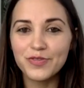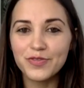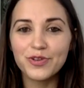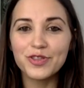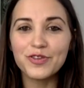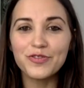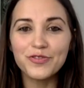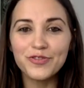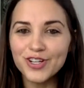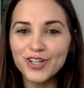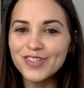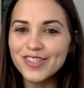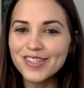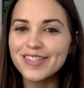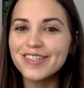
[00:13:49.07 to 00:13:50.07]
for the
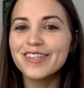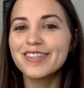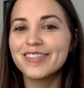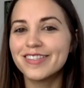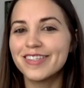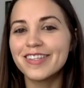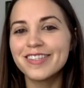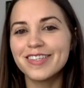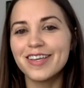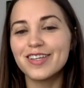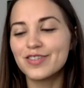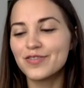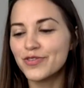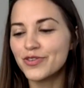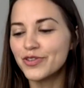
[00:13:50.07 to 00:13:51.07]
first
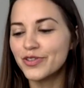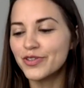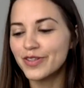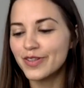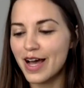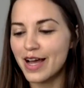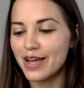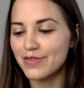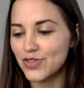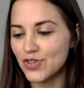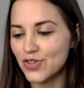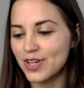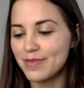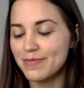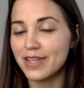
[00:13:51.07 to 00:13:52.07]
successful live
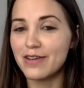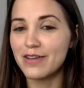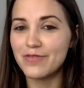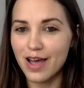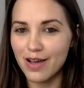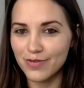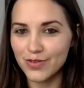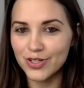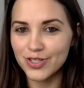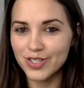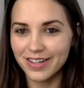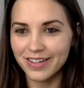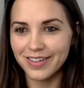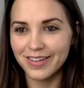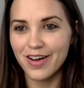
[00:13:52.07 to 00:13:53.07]
stream that I've ever
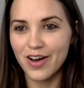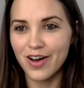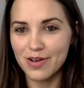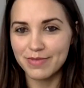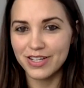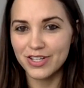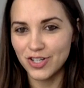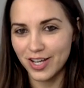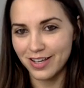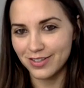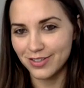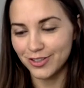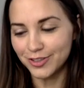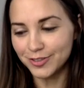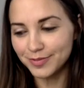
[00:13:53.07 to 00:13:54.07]
done on my
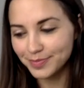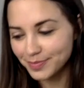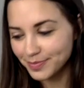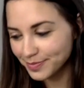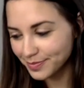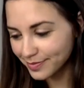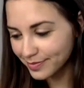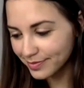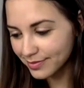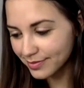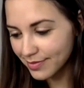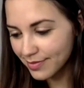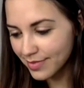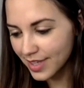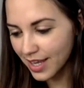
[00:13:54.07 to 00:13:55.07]
channel.
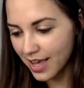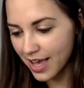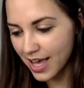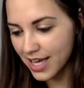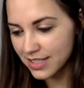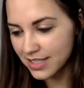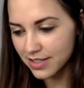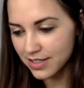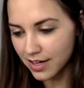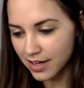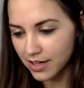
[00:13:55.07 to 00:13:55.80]
And